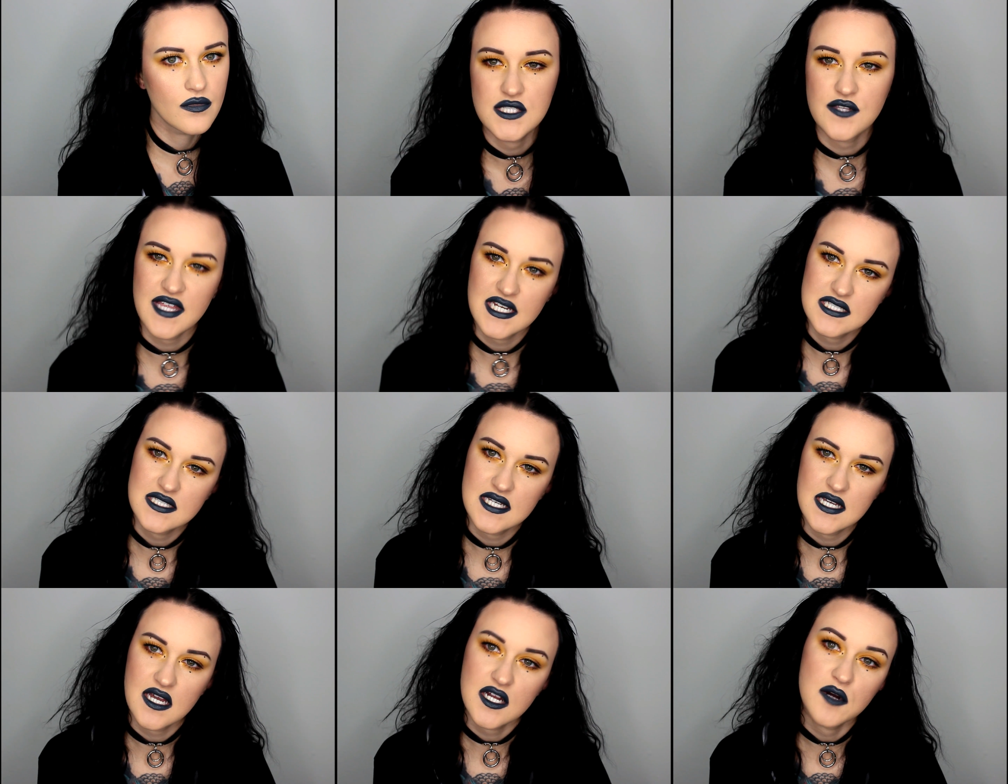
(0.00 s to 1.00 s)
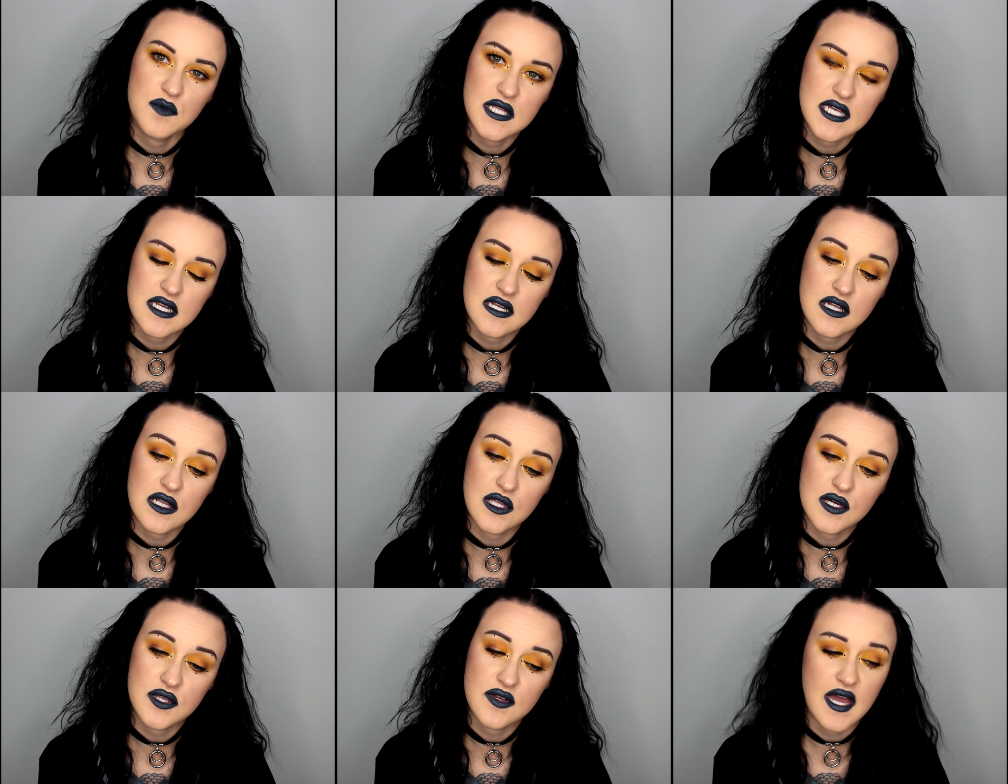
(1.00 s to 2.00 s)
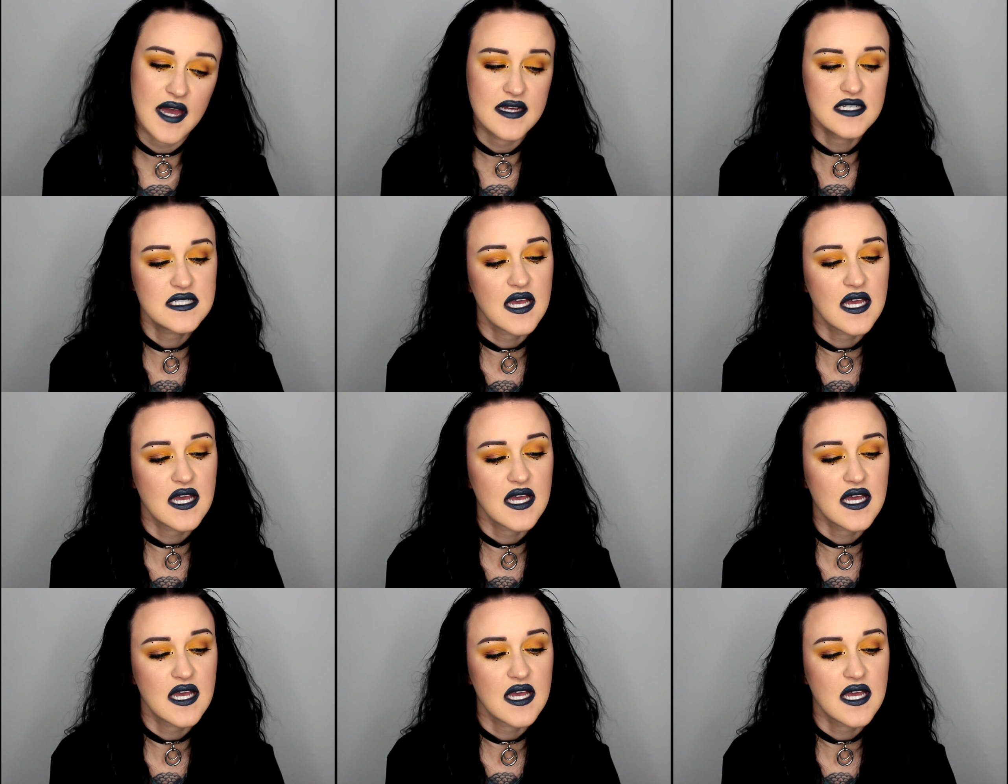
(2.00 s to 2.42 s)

So that is the completed look, you guys.